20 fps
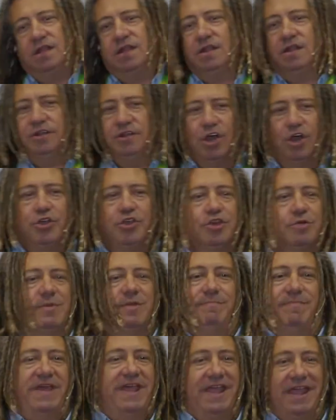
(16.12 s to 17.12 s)
No human
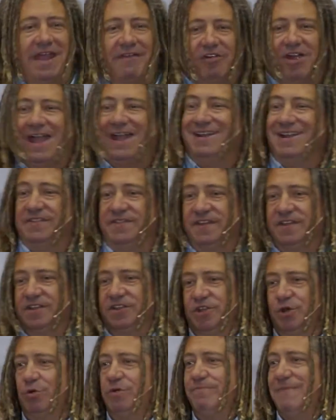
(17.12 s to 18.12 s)
being ever had anything to
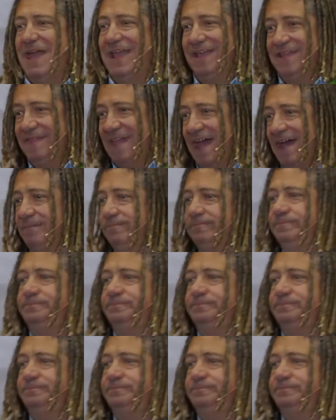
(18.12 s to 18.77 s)
do with making that.